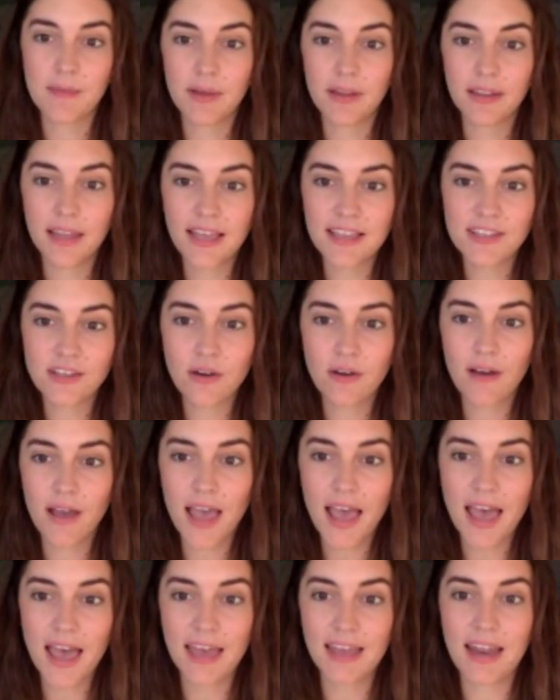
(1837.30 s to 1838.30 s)
let's go
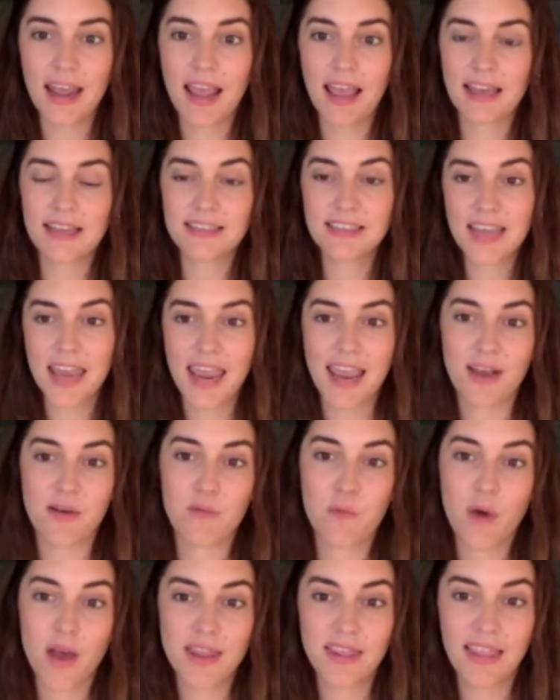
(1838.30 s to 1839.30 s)
ahead and take
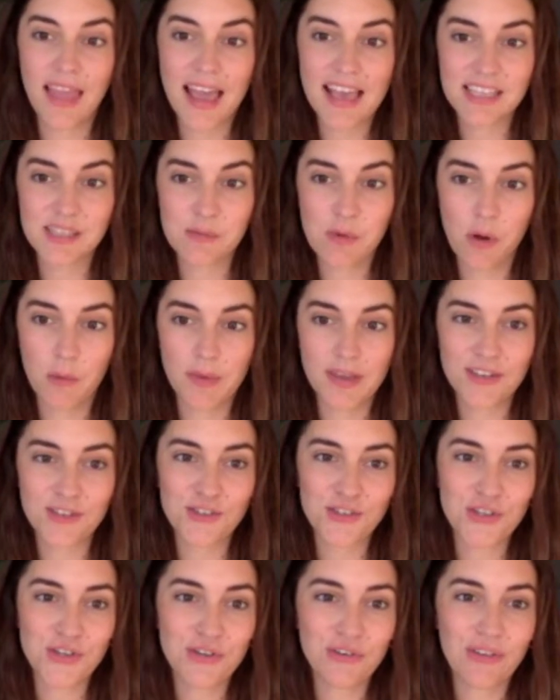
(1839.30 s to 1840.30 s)
one last
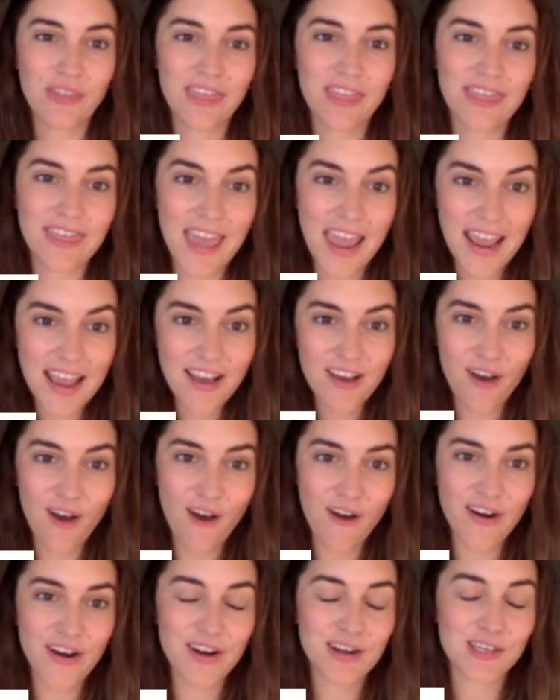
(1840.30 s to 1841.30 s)
moment to thank
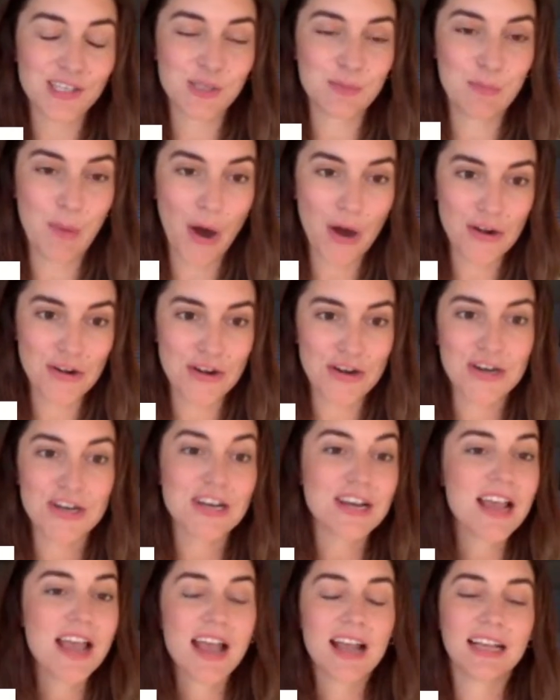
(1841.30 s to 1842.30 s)
our
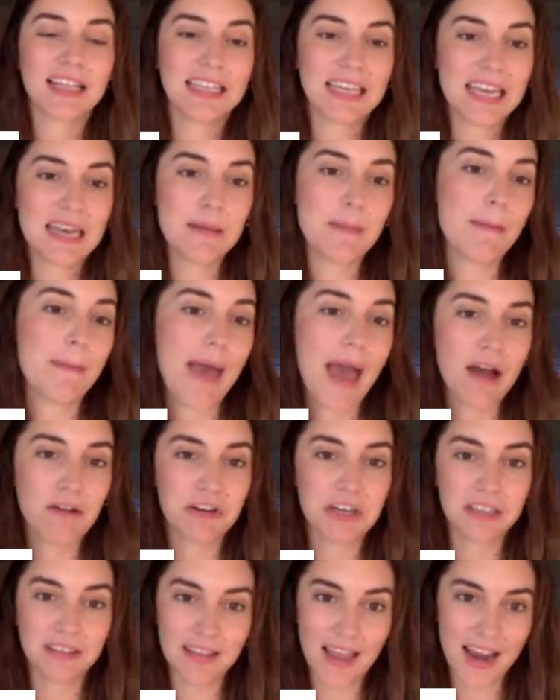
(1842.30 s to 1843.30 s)
partner, Clean
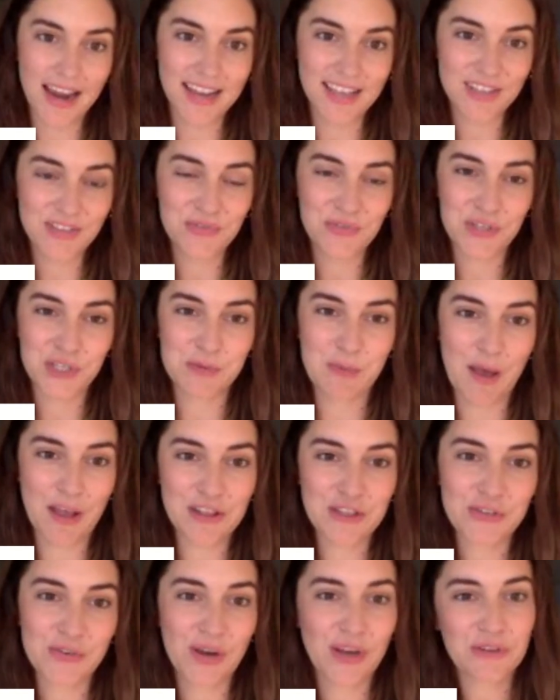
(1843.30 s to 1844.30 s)
Power Alliance, for
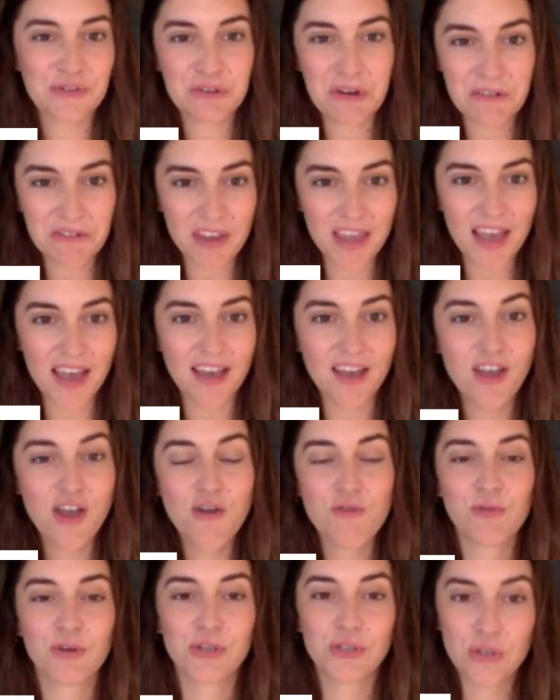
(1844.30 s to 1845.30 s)
sponsoring trivia.
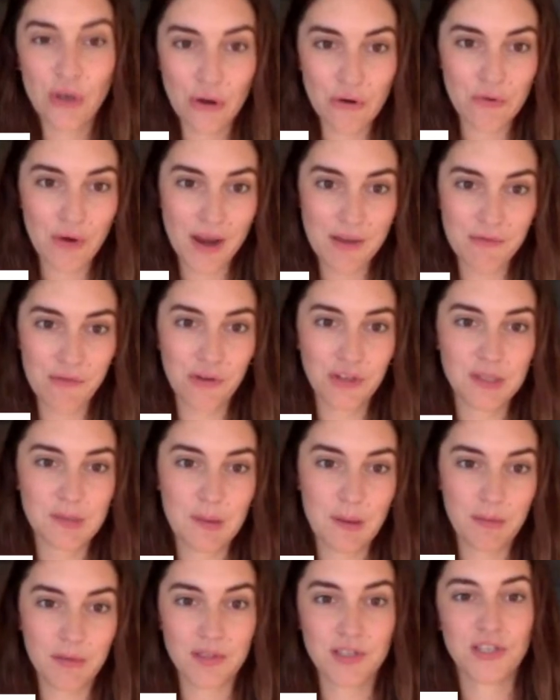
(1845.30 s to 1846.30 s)
We're so grateful to
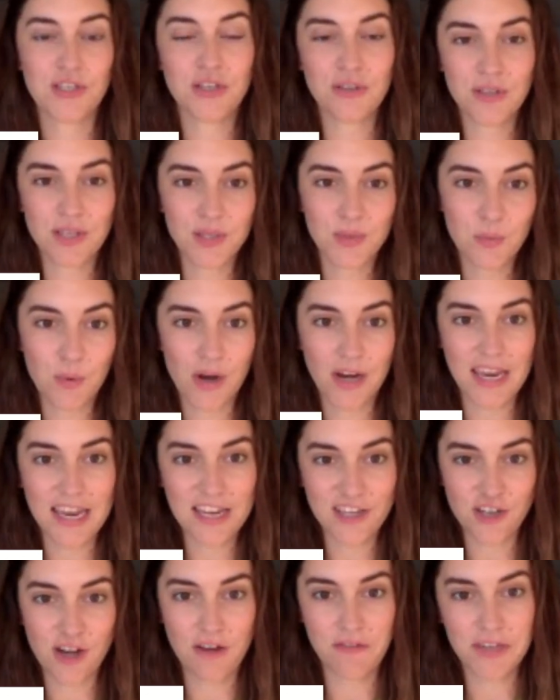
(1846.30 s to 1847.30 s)
be able to do this work
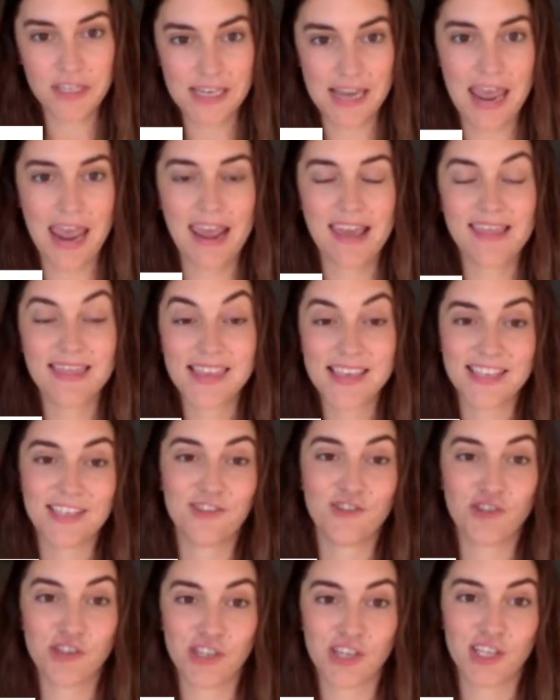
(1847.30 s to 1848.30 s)
each and every day. This
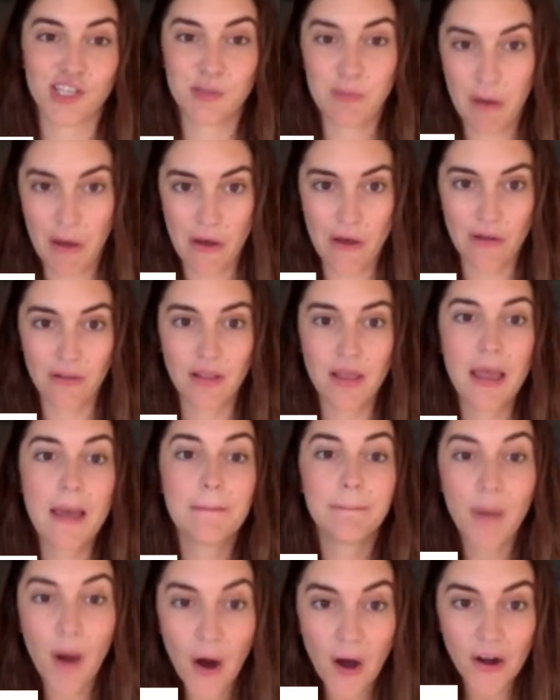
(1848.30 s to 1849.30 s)
is just a small
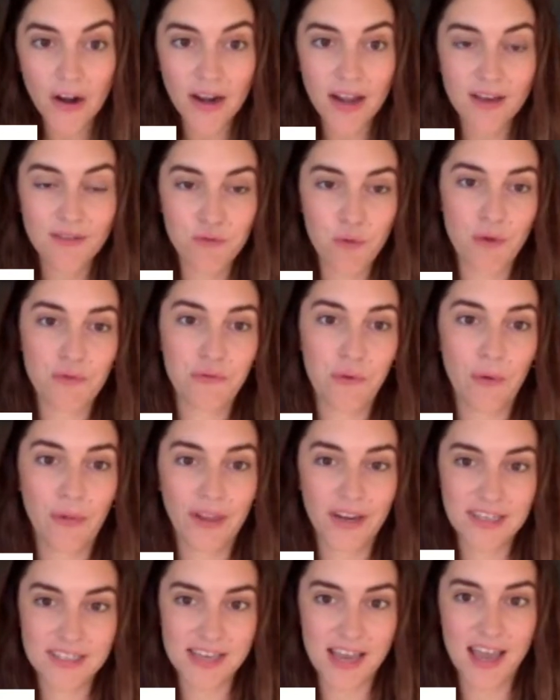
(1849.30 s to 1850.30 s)
part of what
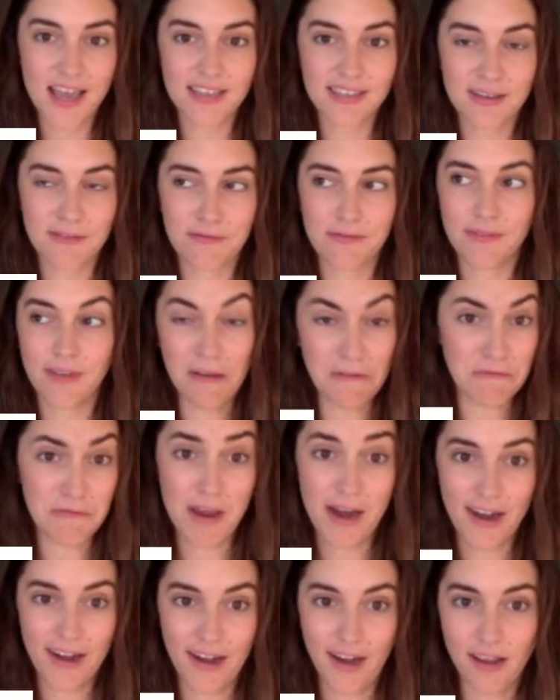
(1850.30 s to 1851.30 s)
FOLAR does, a
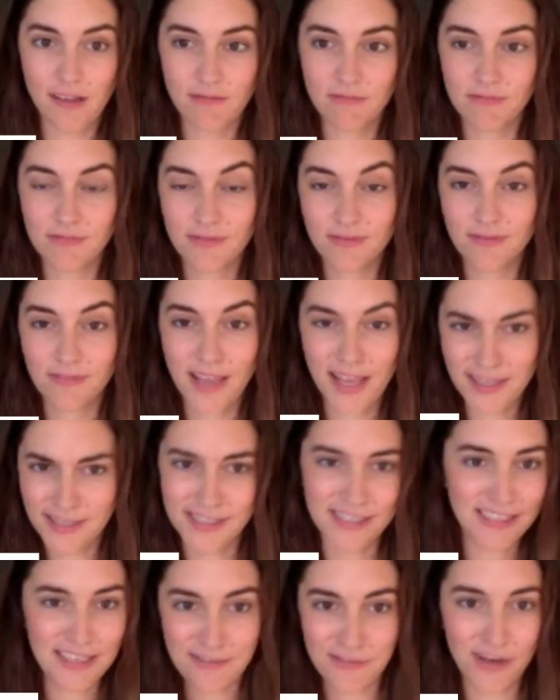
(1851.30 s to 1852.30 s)
very
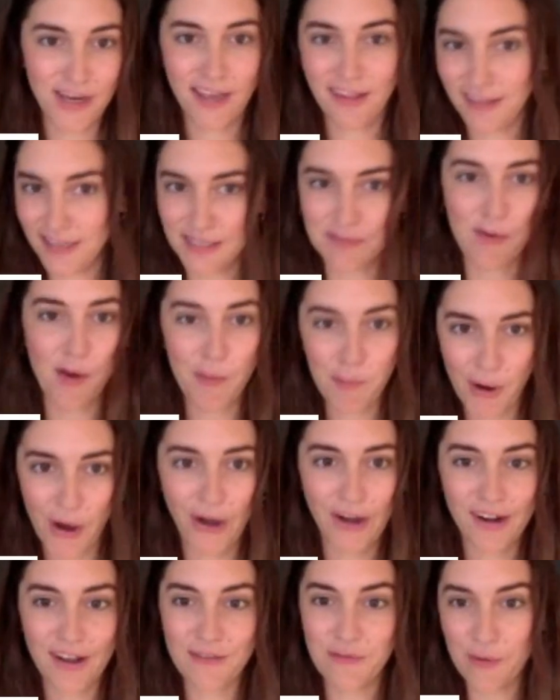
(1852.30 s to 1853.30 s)
insignificantly small
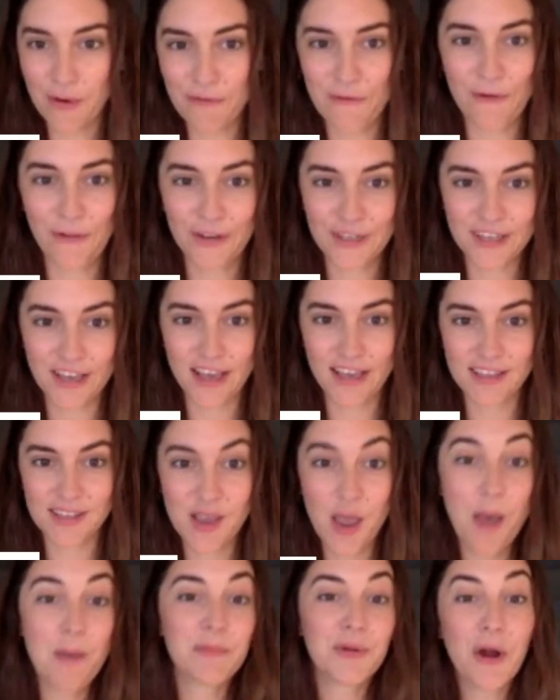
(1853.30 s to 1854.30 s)
part of what FOLAR does.
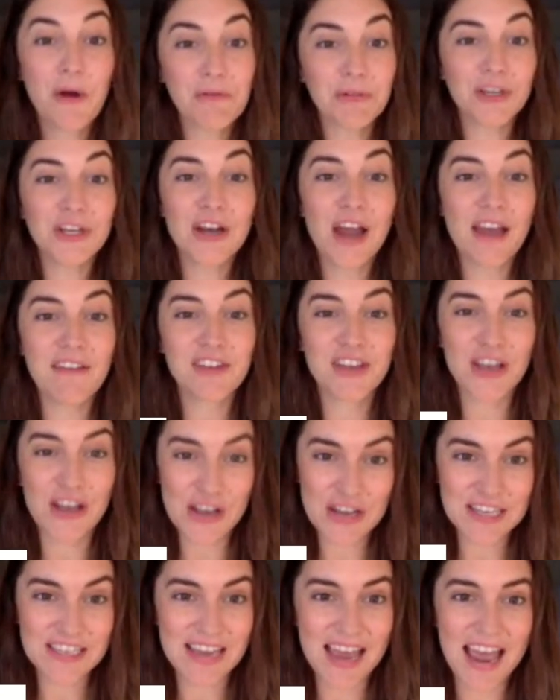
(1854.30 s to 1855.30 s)
But hopefully you're having a
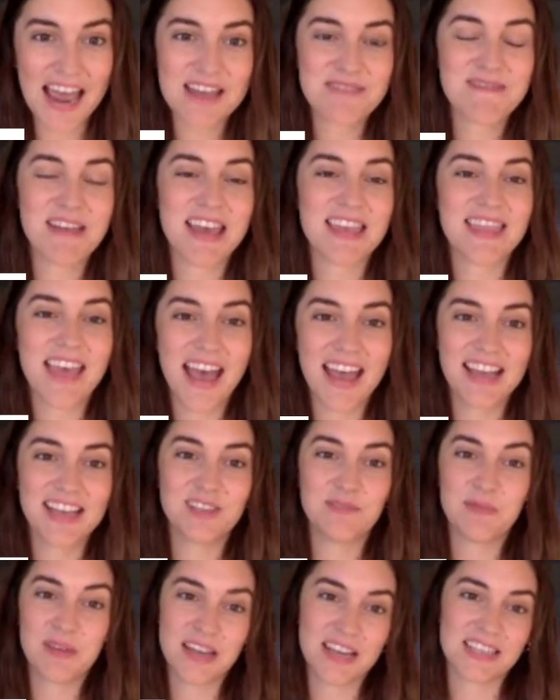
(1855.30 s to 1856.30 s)
good time, and that
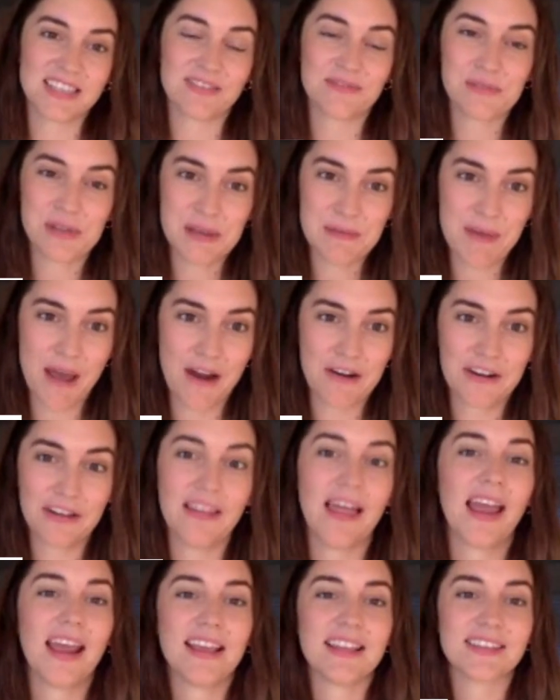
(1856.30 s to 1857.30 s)
is because of Clean Power
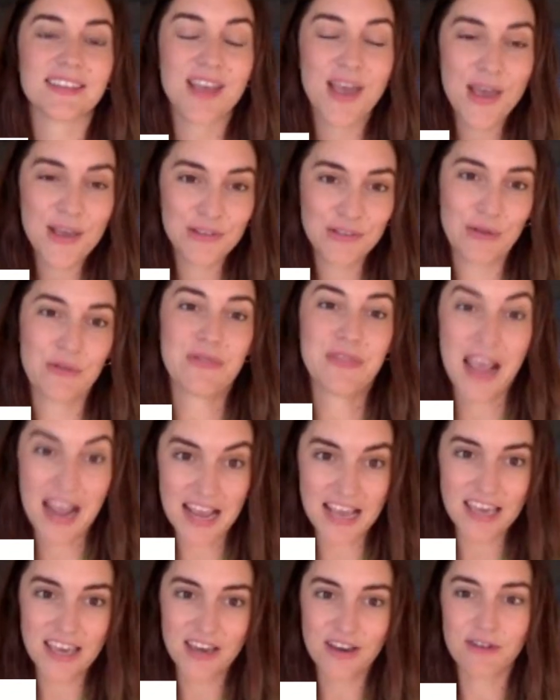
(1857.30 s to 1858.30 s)
Alliance. So
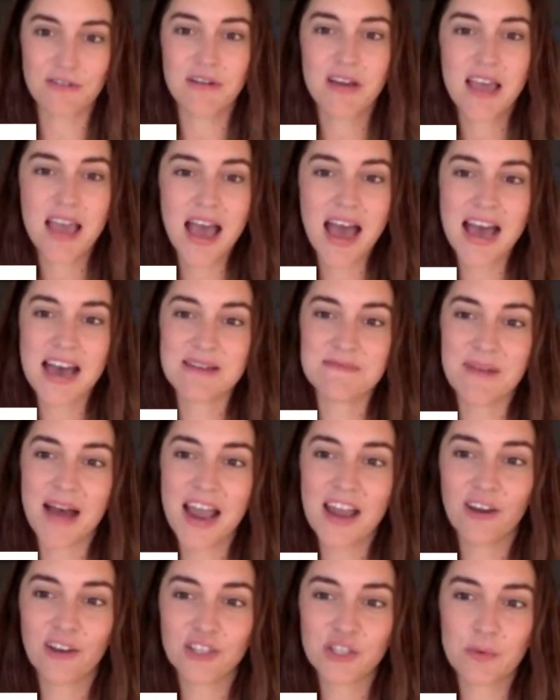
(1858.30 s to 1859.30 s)
thank you.
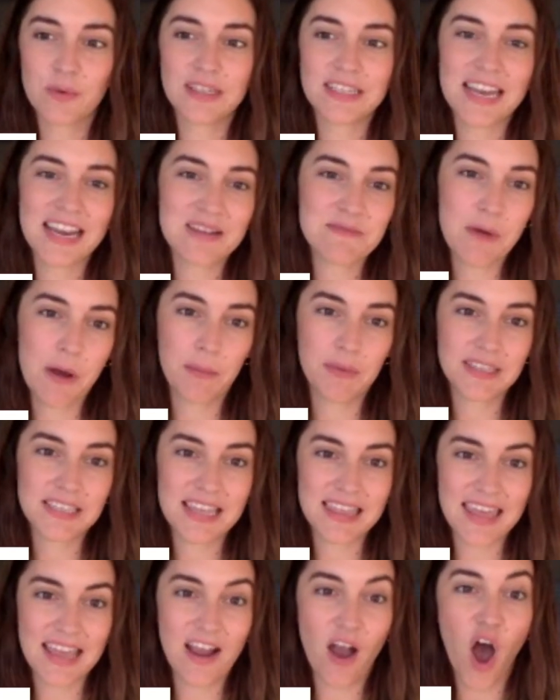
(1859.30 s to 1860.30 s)
I also want to take a moment
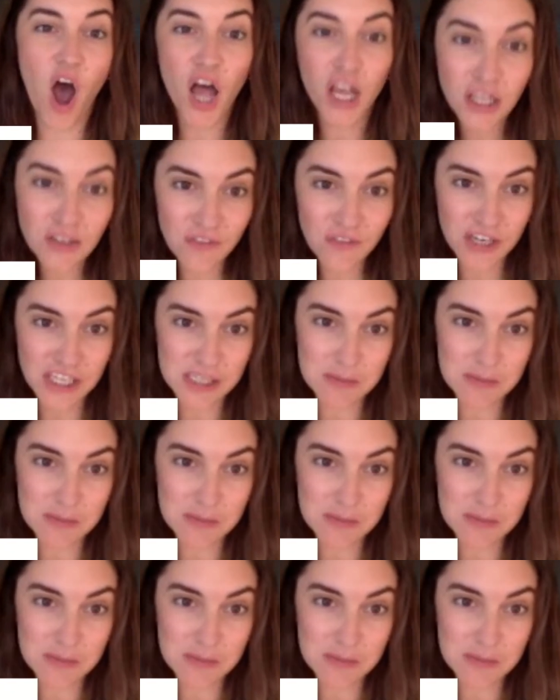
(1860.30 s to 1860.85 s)
to thank all of our